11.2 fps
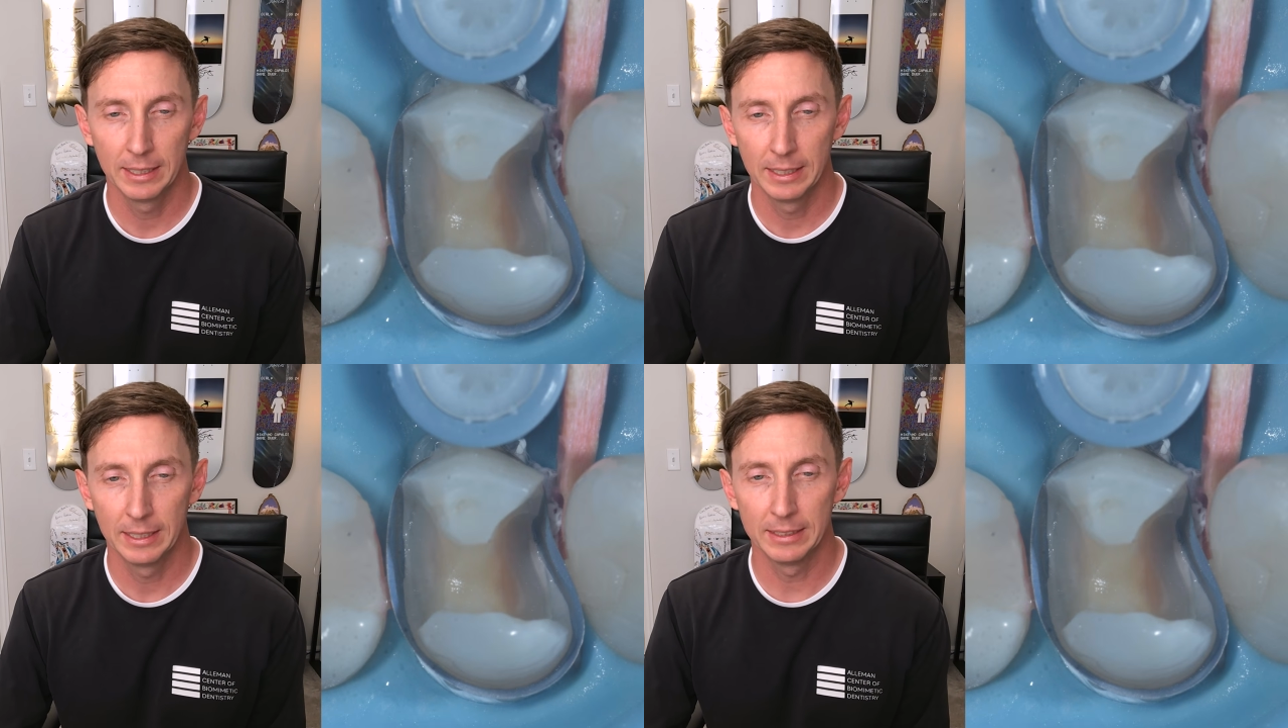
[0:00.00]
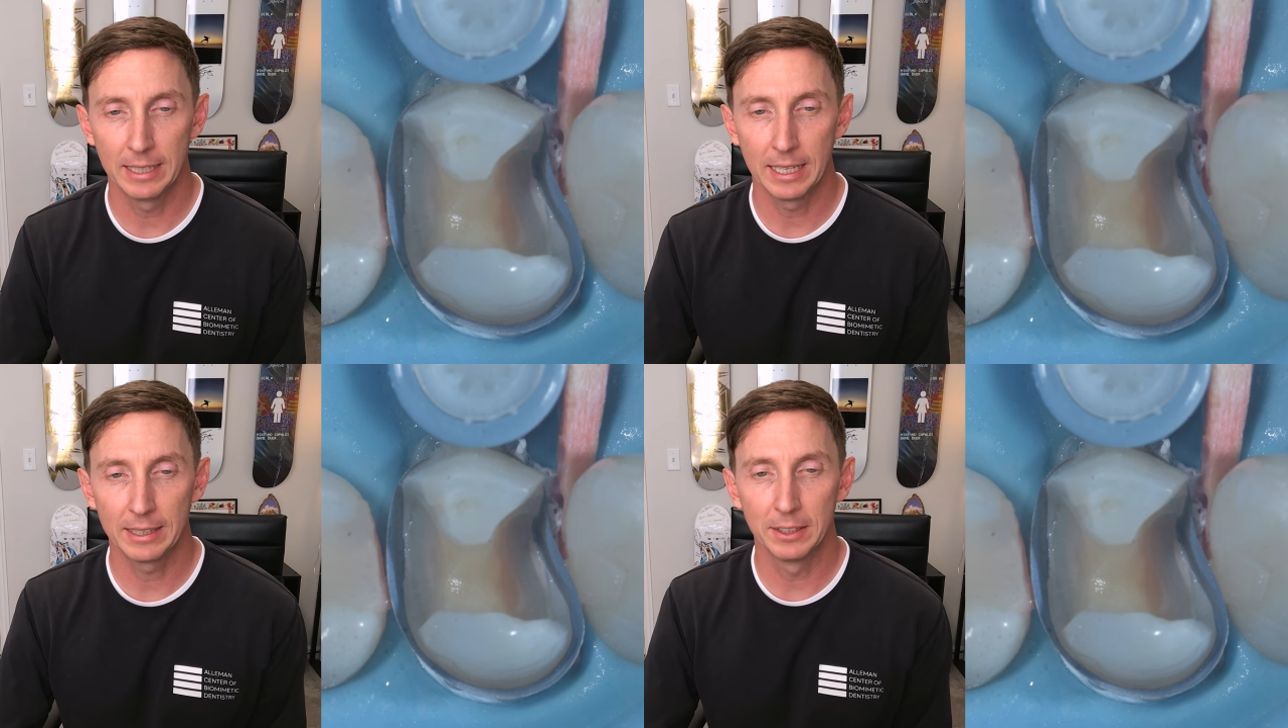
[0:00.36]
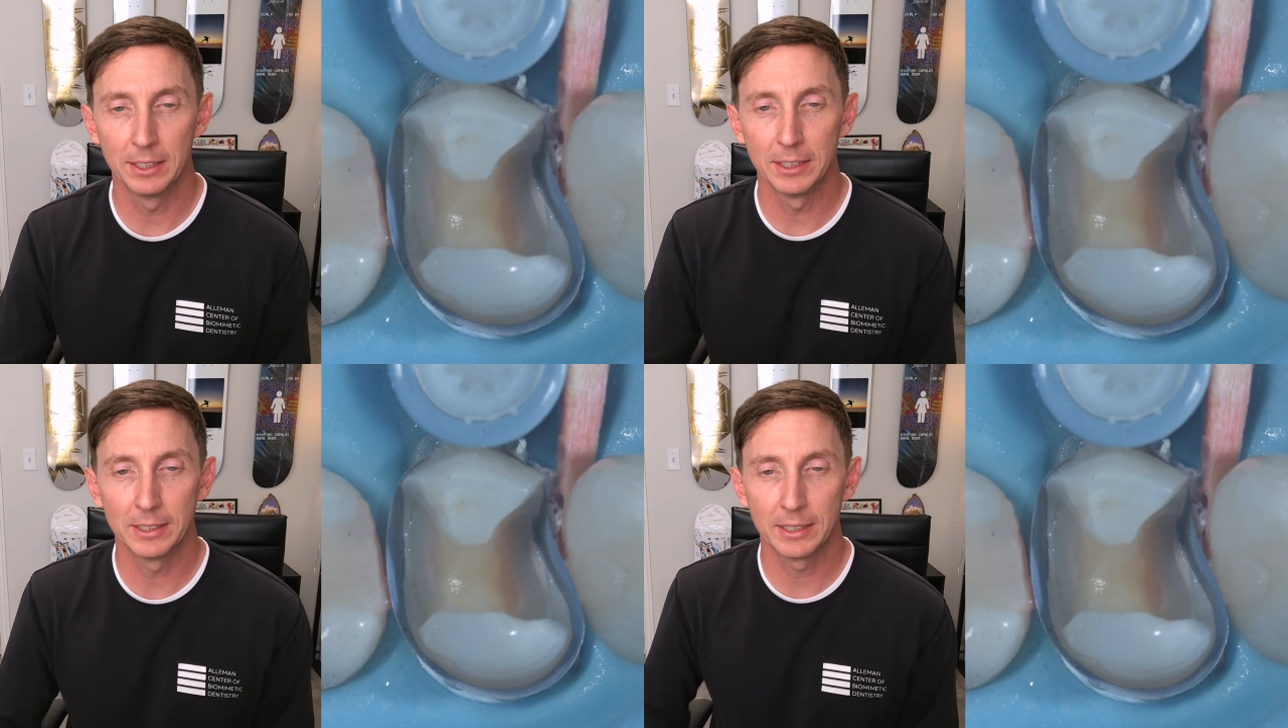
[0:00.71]
is that
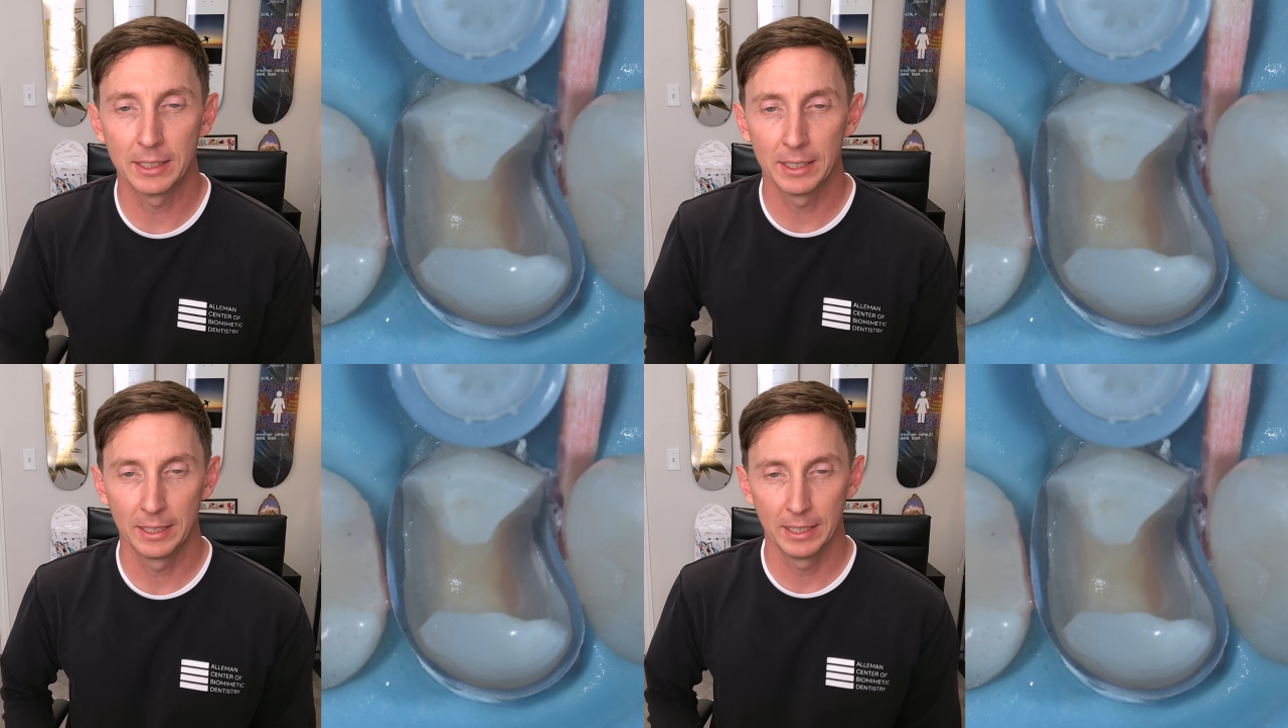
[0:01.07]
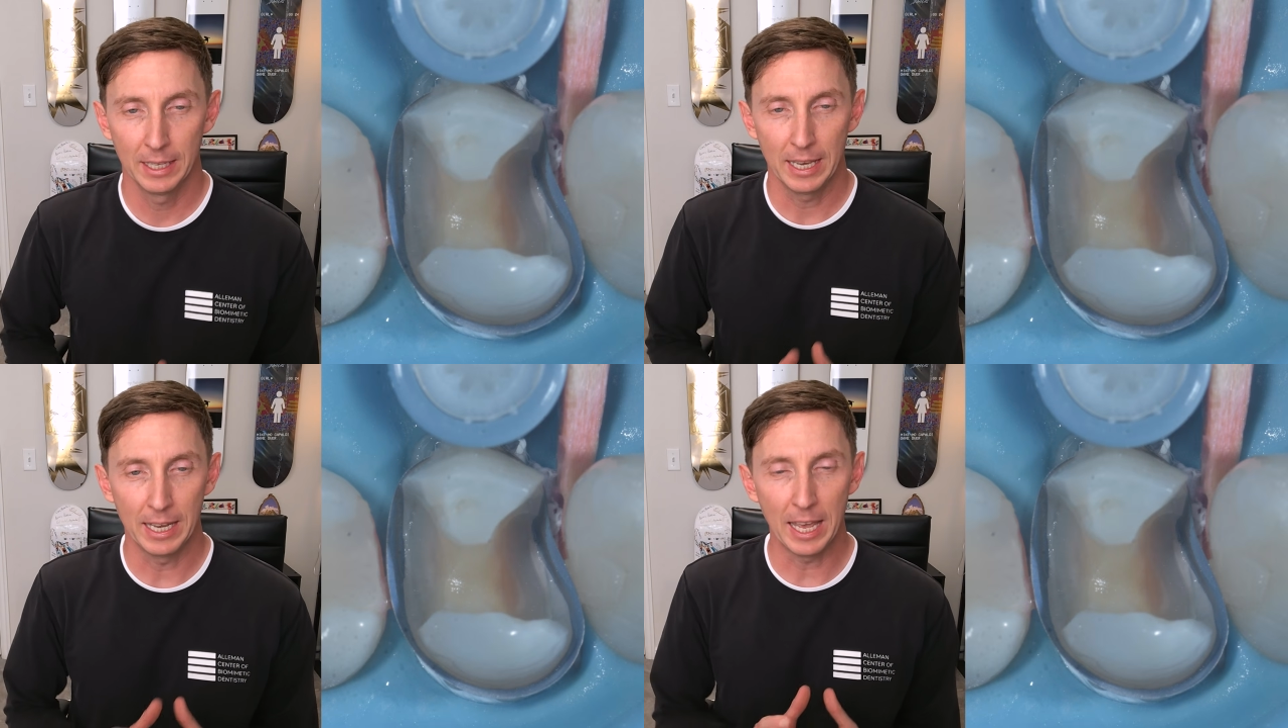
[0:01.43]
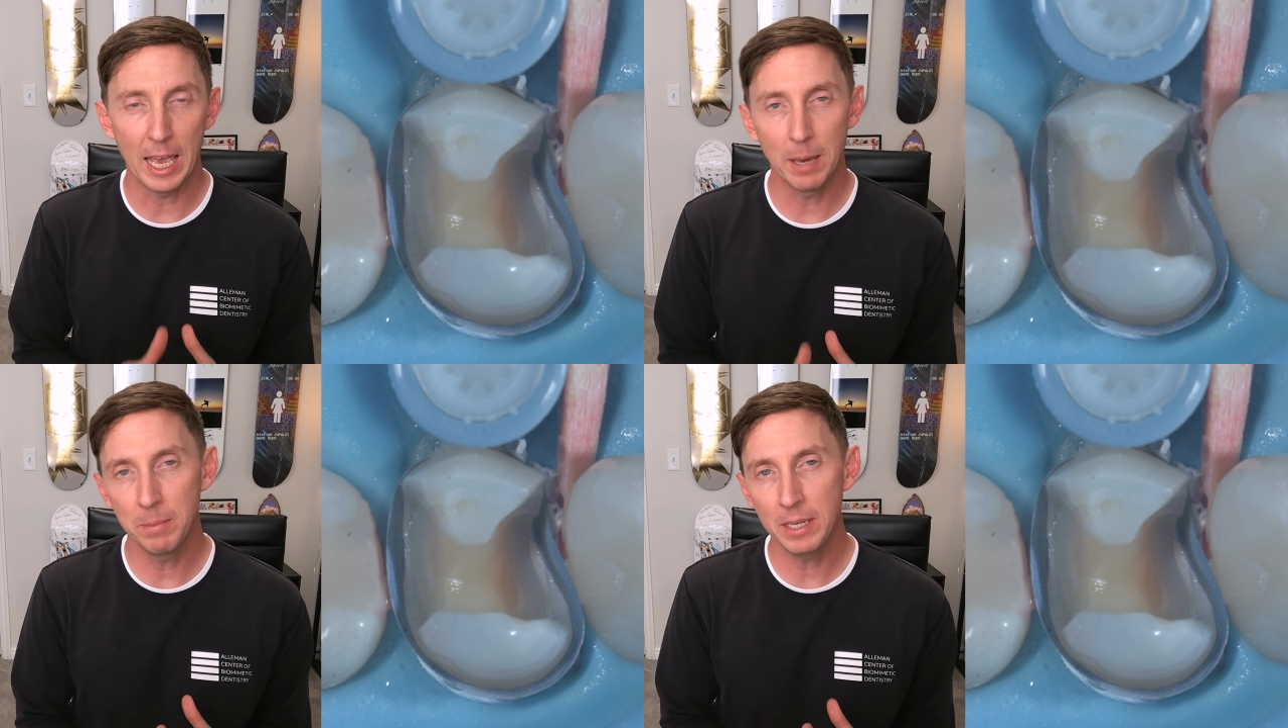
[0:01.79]
there's an
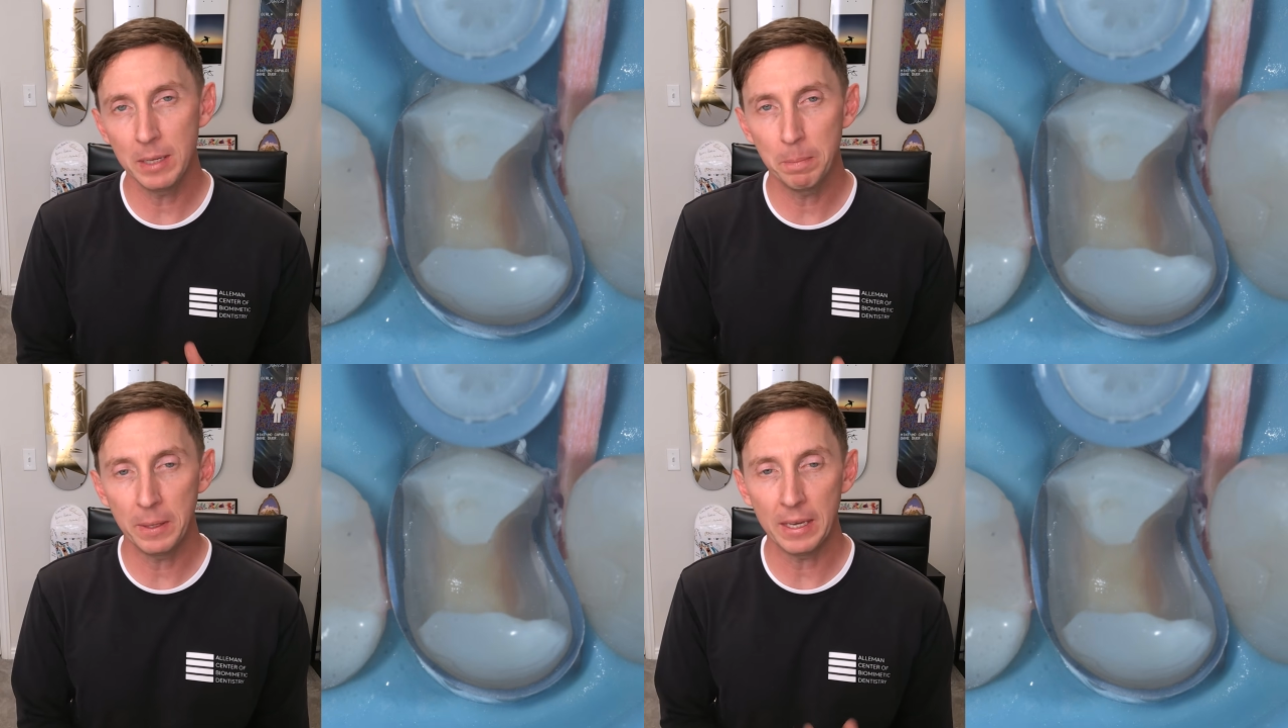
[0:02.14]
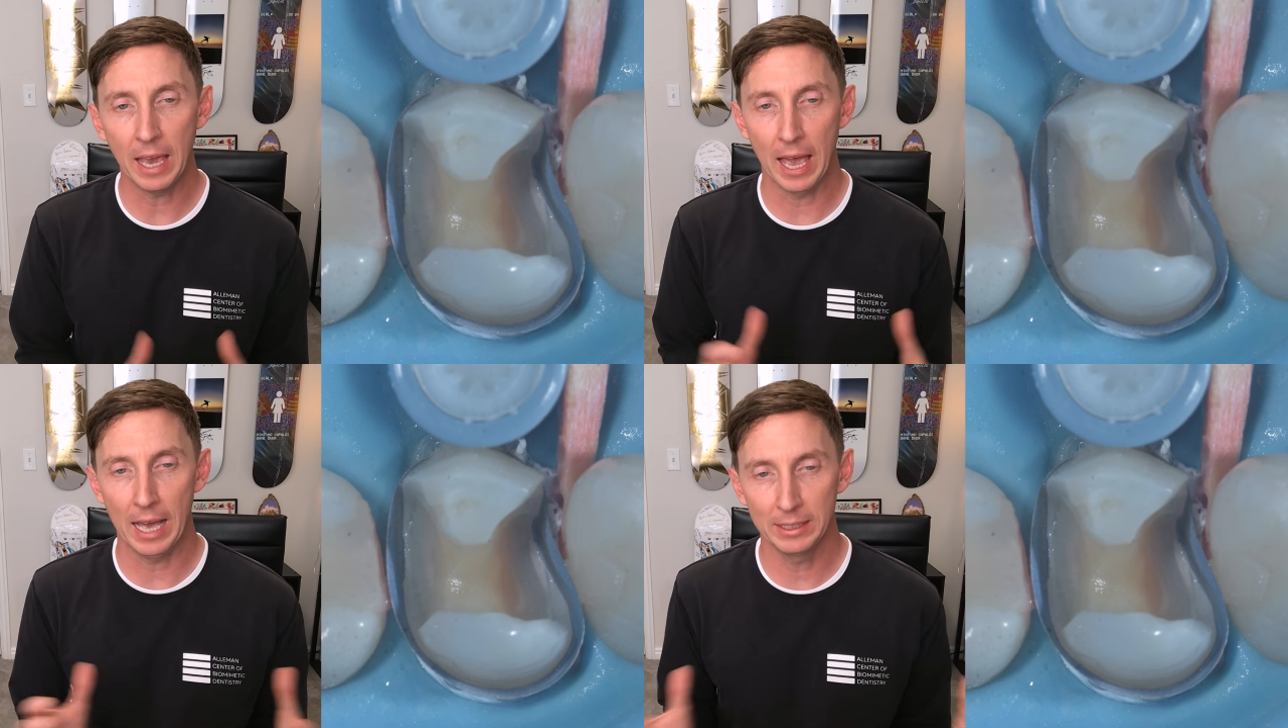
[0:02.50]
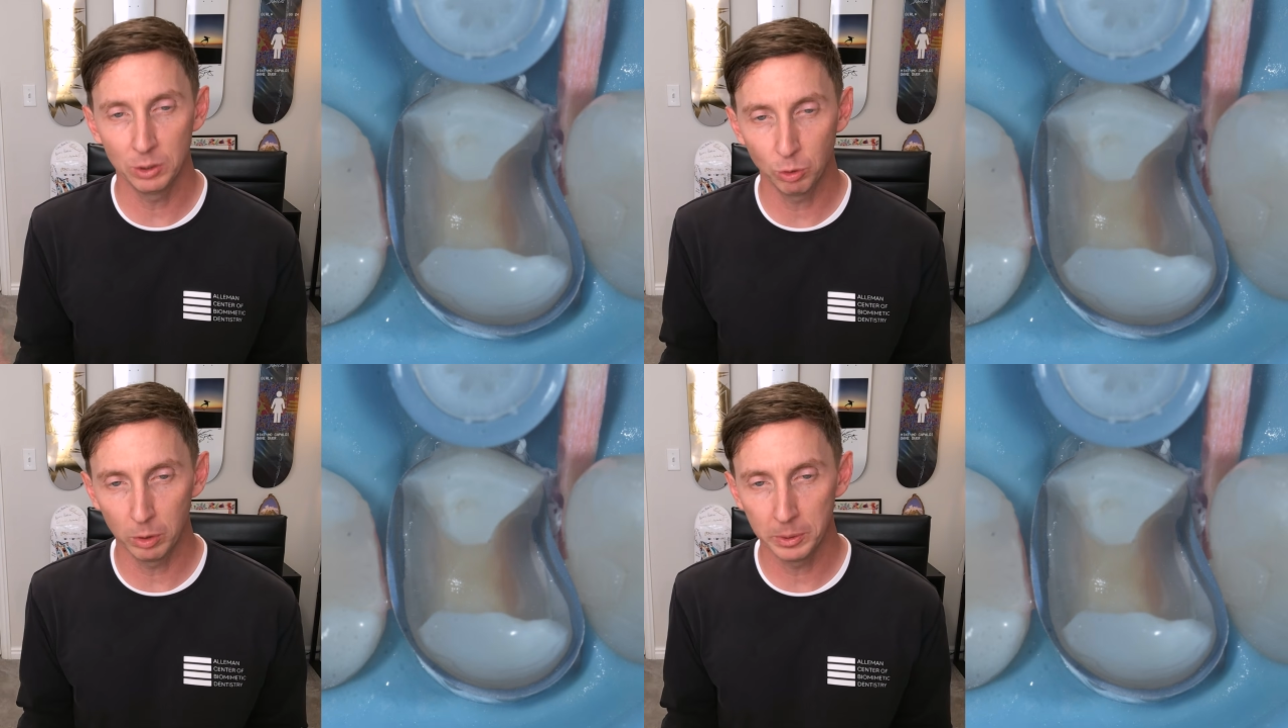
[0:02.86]
MDP
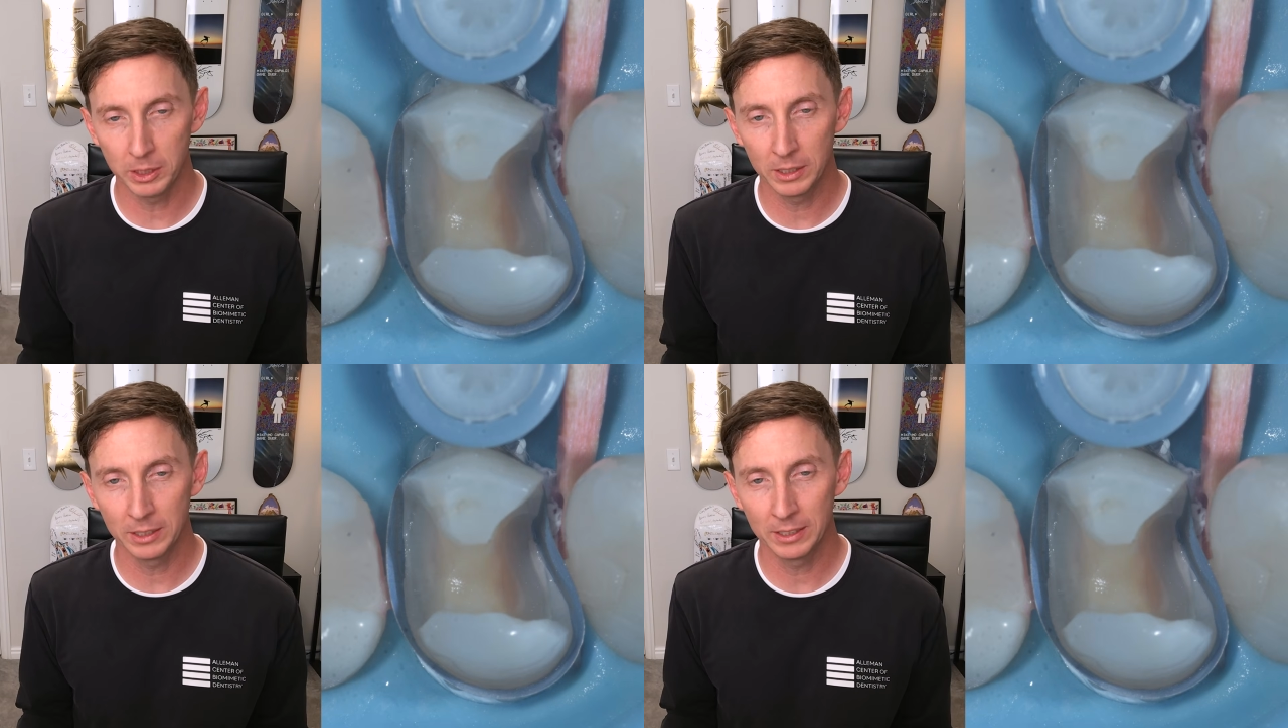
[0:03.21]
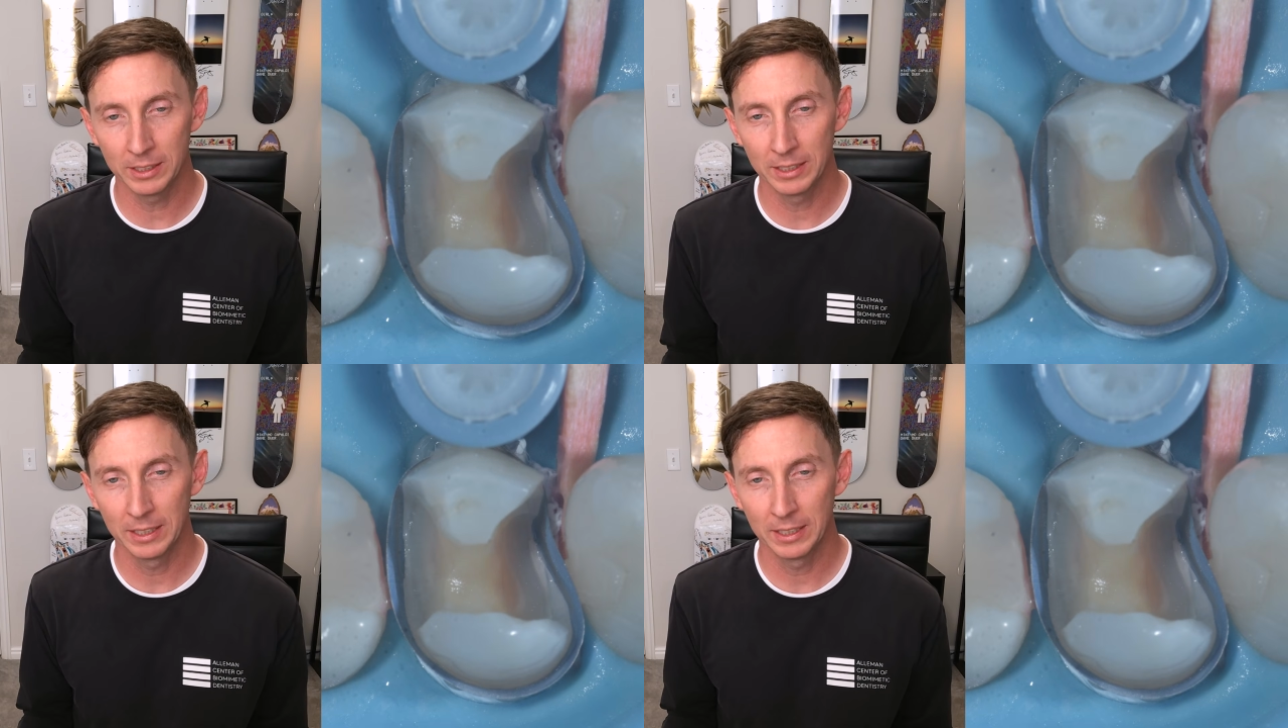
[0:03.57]
adsorption,